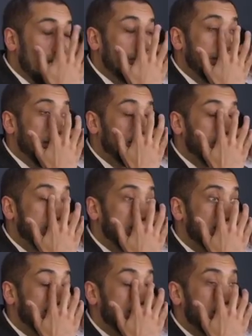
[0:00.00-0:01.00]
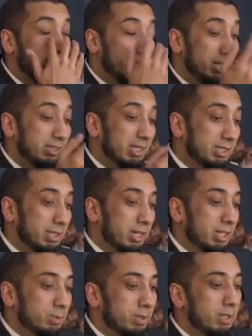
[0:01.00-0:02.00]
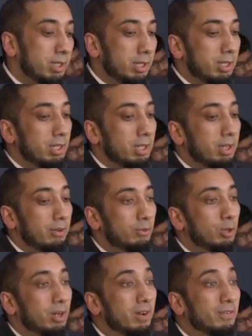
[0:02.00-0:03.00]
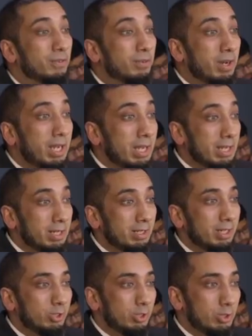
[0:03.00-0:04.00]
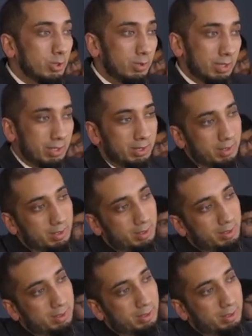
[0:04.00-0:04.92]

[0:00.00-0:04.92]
And the husband says, Allah says to the husband, if you're afraid that she's doing this,